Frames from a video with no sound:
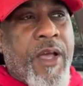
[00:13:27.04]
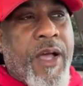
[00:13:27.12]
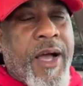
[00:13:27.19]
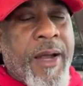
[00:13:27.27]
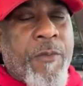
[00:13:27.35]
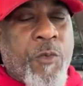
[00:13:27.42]

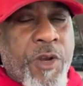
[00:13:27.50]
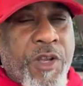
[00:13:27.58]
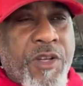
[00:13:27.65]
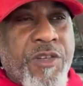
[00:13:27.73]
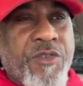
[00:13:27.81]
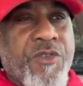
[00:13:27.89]
I'm
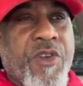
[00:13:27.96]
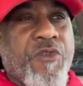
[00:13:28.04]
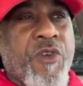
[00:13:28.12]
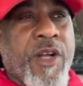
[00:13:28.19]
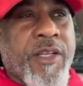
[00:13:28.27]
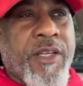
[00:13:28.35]

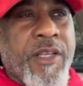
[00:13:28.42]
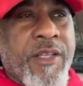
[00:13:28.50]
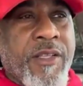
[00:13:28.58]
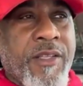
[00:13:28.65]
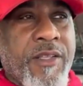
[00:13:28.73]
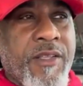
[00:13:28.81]

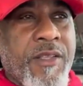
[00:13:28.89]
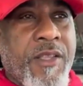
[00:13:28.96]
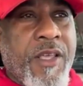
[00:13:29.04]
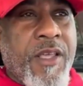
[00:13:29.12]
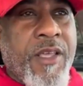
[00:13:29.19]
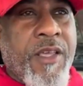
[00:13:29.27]
reconstructing
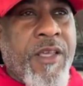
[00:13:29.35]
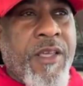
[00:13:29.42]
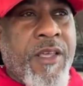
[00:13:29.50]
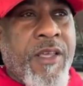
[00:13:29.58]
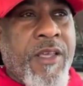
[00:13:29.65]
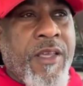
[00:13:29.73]
the
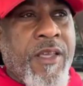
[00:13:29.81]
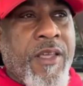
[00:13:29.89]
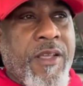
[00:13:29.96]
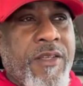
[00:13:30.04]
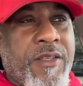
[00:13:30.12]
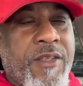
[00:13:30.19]

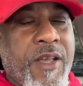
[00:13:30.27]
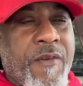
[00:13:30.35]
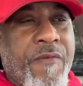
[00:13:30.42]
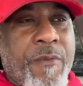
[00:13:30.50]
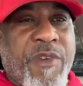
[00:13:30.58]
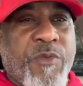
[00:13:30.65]

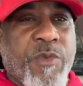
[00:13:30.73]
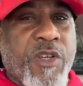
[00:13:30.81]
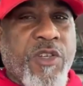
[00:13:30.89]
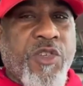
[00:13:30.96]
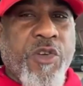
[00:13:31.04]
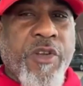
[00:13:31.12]
self-image
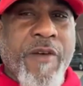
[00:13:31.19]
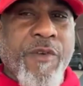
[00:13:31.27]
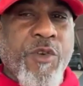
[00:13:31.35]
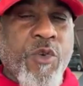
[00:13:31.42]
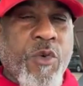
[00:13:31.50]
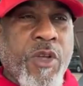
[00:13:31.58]
because you'll never
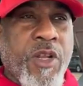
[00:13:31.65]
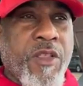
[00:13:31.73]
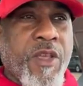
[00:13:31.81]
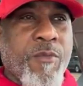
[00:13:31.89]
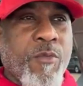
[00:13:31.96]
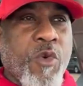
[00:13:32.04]
do
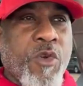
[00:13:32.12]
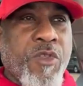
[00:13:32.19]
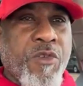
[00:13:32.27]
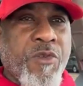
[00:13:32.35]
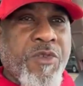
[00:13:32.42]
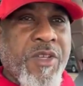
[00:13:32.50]
anything more
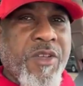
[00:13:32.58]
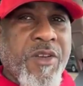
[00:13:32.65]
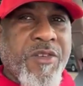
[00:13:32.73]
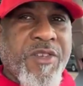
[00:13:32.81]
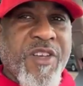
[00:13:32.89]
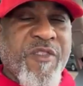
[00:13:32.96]
than you see
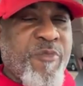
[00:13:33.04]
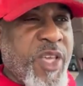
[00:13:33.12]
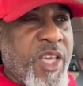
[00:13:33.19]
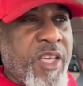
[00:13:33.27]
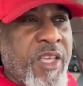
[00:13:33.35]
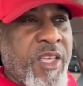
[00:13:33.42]
yourself
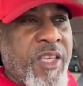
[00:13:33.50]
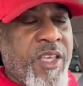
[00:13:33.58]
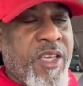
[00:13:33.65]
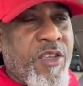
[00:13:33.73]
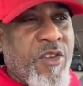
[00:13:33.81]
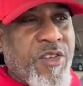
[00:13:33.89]
being.
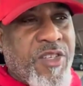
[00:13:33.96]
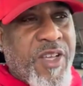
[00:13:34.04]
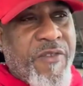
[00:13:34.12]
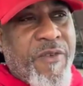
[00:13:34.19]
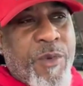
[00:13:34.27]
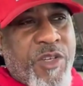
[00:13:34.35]
Your
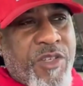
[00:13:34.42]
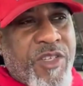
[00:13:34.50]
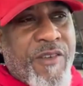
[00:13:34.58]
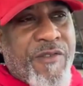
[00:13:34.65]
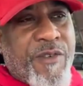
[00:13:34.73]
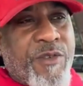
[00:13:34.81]
self-image, your
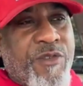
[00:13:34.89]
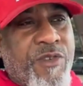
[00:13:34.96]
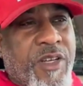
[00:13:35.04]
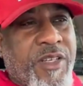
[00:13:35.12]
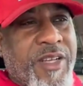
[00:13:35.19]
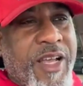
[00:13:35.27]

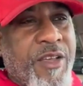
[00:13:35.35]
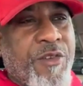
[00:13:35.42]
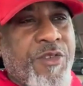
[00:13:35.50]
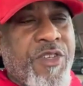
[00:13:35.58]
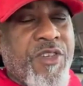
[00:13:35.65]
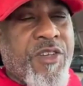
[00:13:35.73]
self-construct is how you
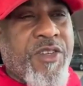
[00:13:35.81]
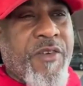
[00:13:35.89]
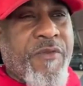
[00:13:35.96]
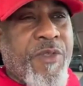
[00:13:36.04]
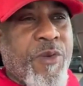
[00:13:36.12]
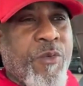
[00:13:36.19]
see
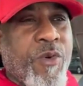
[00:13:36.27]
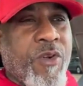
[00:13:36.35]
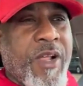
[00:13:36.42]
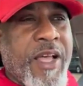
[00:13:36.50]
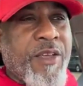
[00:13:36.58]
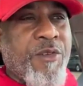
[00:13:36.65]
yourself in the
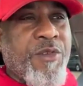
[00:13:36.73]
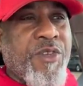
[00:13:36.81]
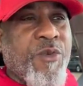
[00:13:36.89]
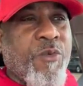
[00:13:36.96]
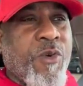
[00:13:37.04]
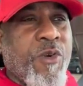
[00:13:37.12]
world, how you see
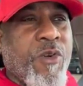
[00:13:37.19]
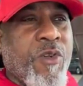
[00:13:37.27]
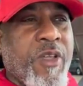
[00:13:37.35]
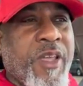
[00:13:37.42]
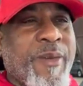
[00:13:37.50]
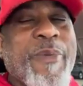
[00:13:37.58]
the
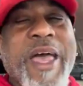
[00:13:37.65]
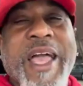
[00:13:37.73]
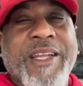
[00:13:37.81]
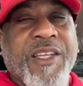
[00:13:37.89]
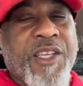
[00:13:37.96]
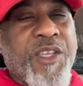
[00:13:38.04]
world
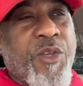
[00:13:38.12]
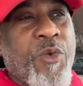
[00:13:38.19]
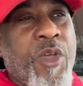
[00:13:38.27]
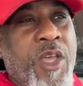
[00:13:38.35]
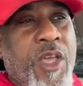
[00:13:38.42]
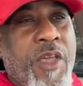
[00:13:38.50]
impacting you.
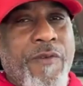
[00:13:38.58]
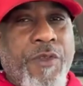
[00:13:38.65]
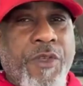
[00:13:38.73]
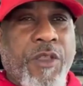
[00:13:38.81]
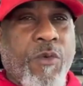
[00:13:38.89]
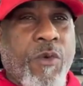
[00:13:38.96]
If you
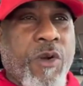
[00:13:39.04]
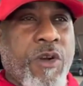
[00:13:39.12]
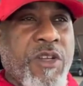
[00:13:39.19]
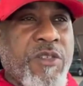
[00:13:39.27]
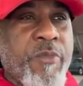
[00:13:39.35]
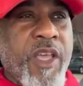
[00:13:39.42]
think the
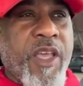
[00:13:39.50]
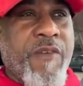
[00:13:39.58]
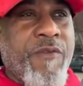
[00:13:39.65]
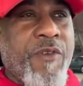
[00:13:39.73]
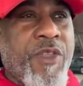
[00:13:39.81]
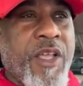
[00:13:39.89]
world is big,
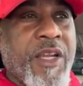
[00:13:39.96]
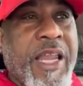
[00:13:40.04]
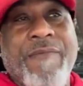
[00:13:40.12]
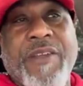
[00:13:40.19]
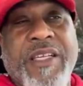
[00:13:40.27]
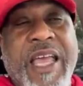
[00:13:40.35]
if you think
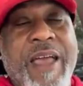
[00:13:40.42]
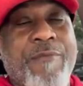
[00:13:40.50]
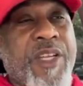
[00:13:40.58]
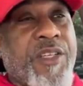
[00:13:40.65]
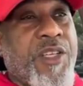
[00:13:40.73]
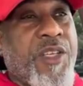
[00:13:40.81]
life is
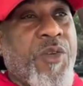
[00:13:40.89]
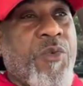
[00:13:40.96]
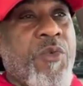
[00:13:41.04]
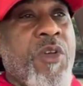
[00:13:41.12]
happening to you,